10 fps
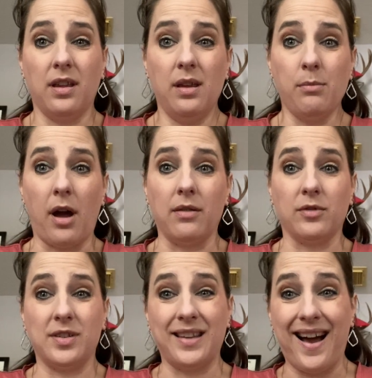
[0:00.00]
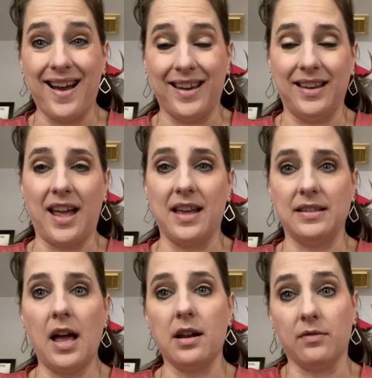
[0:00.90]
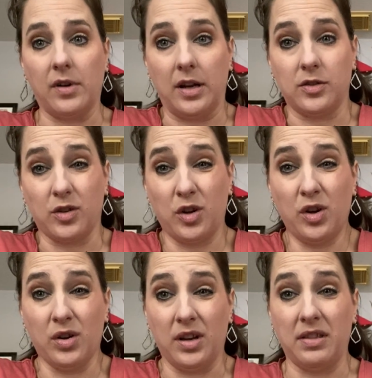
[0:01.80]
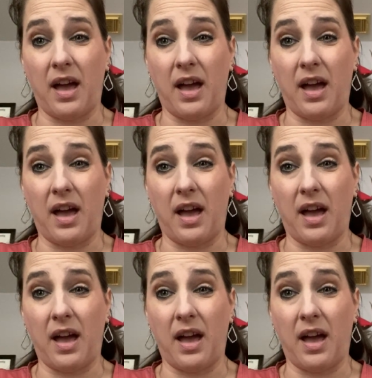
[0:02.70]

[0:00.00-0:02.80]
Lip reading: he might resign as head of ranch security,